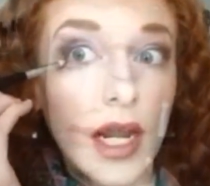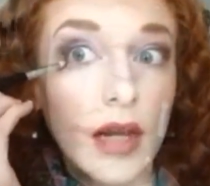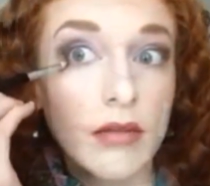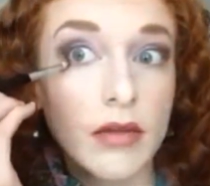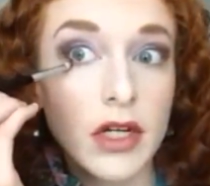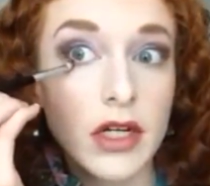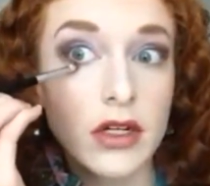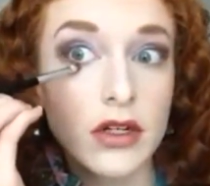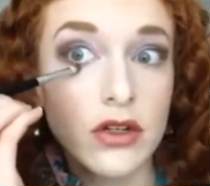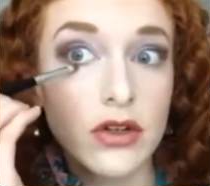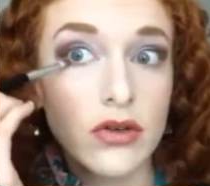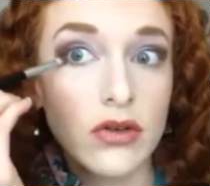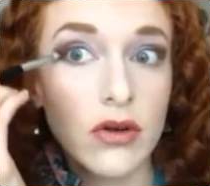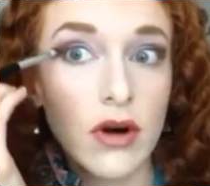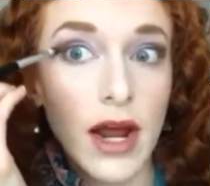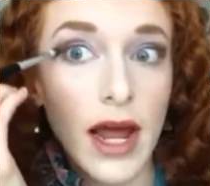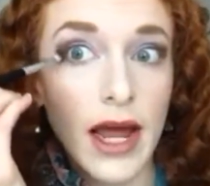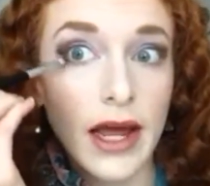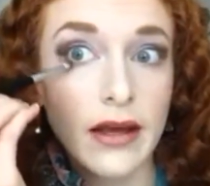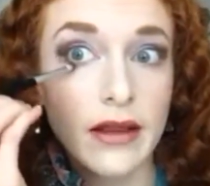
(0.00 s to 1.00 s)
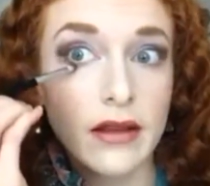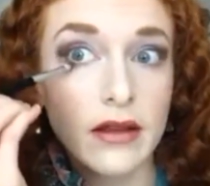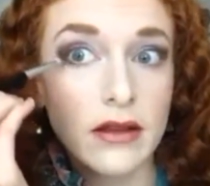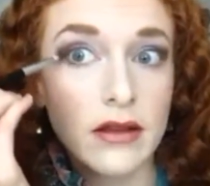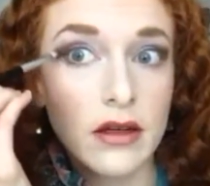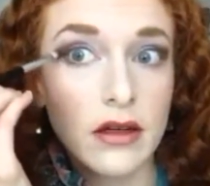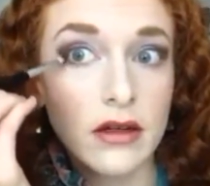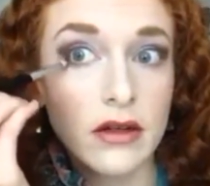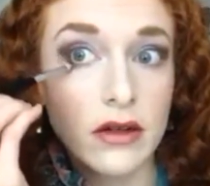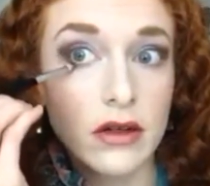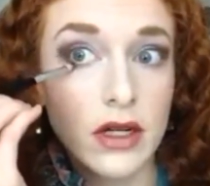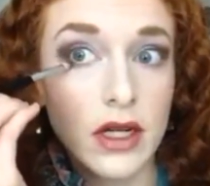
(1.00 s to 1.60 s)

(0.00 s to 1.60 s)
I'm going to drag this under